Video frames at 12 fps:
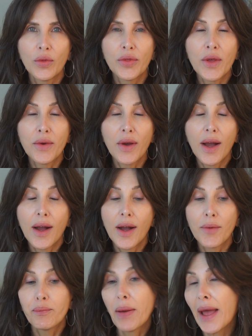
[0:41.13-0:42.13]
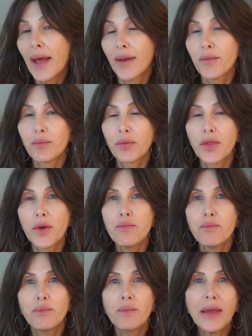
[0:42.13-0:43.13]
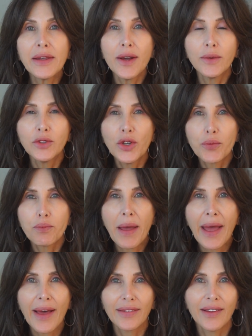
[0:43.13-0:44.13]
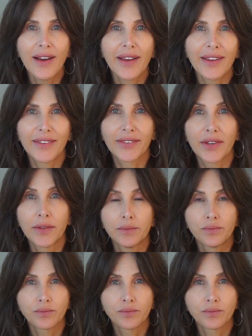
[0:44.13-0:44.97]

the makeup look Pat likes.